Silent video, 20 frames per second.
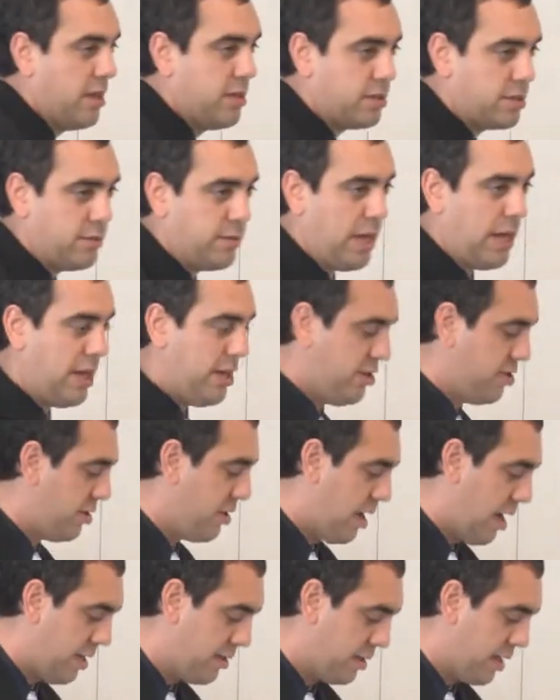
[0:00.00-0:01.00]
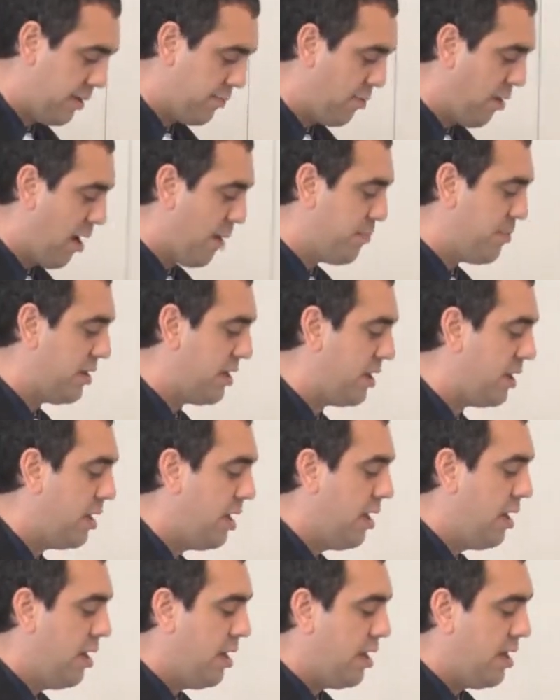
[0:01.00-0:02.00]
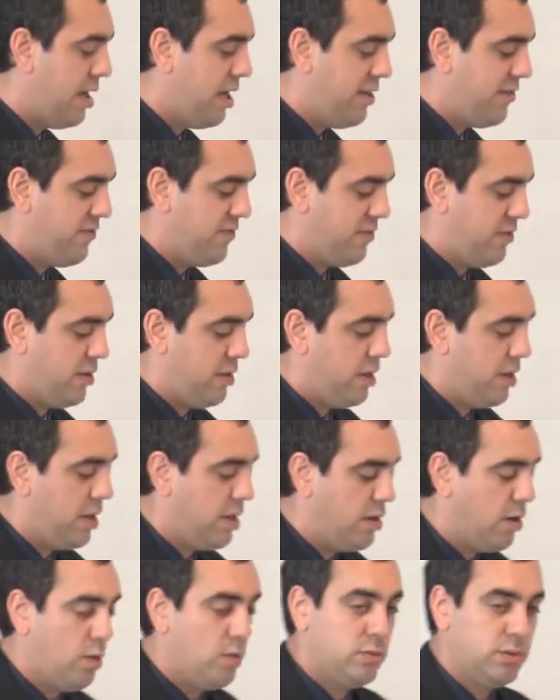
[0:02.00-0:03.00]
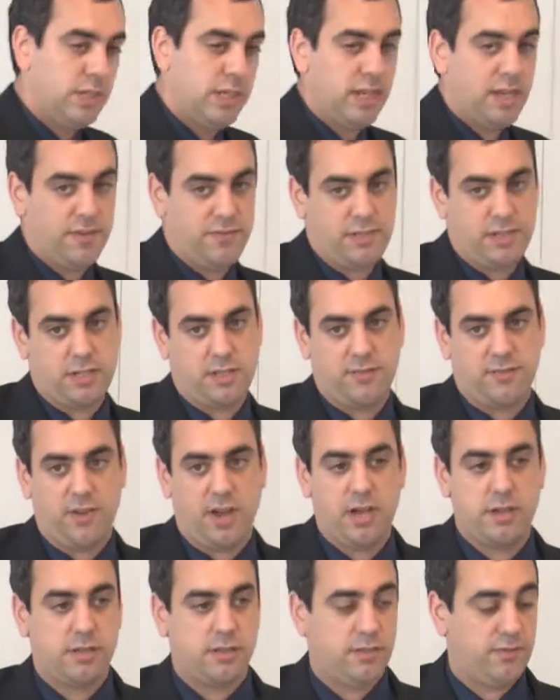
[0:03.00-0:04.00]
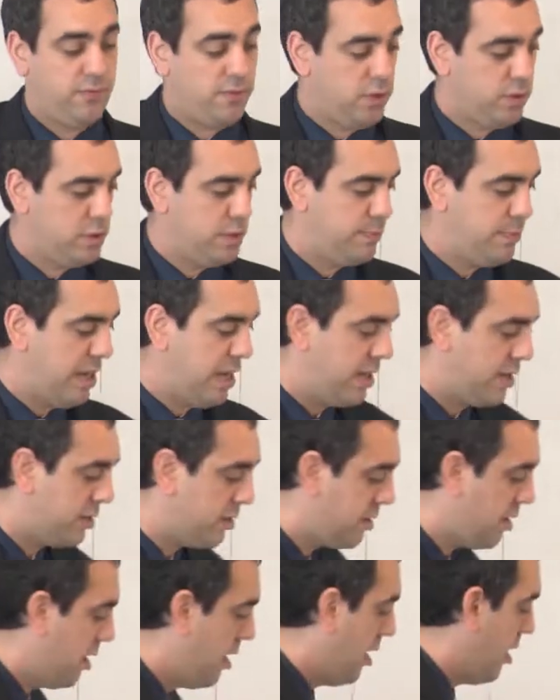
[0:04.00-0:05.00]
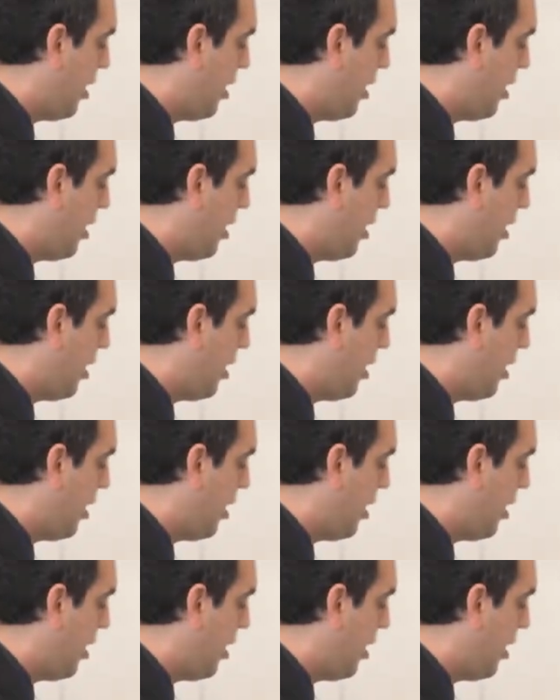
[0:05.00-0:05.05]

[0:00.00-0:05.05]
So H has that property if and only if it's defined on the full space,